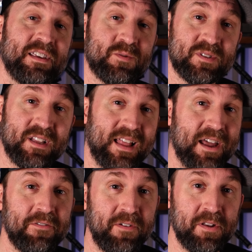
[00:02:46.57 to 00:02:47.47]
this was a
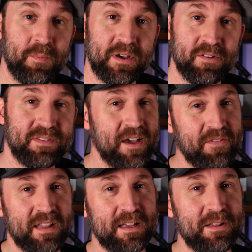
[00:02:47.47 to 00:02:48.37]
lot of fun to build.
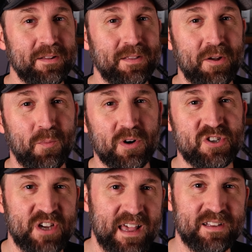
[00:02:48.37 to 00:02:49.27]
Definitely a little more
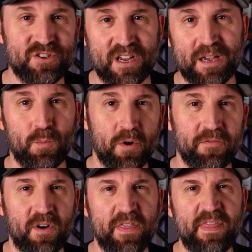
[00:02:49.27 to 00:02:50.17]
challenging and more
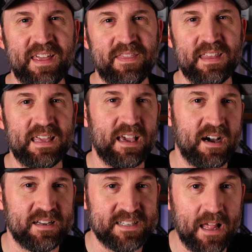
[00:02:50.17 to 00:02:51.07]
fun than
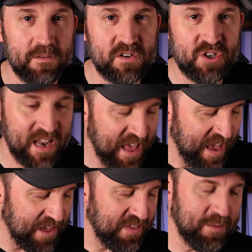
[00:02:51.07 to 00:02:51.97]
the television.
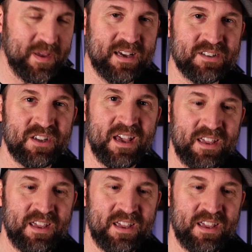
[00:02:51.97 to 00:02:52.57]
I think because